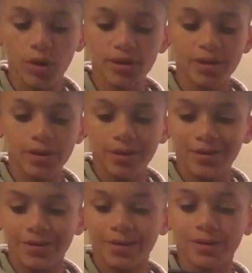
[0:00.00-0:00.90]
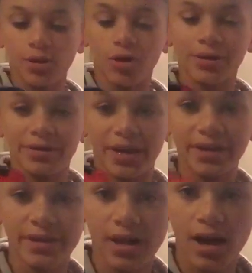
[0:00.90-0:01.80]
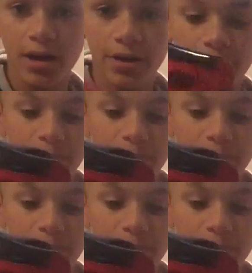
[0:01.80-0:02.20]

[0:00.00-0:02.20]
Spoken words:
ones. These are dead stock.